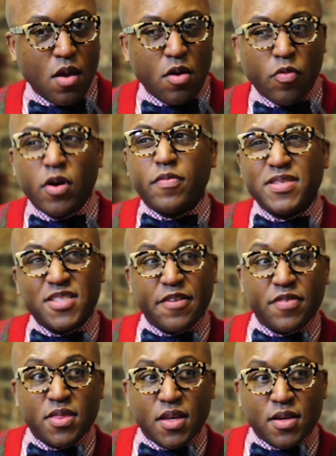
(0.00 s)
Well, it was
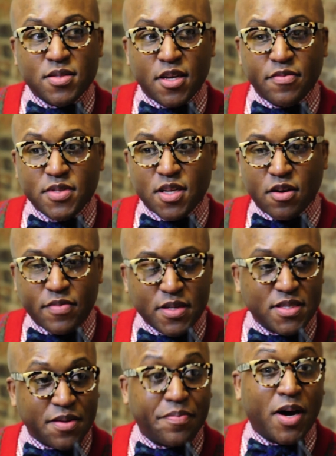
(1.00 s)
several things. I was
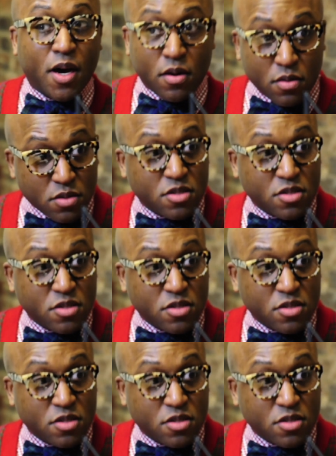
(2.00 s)
always a model,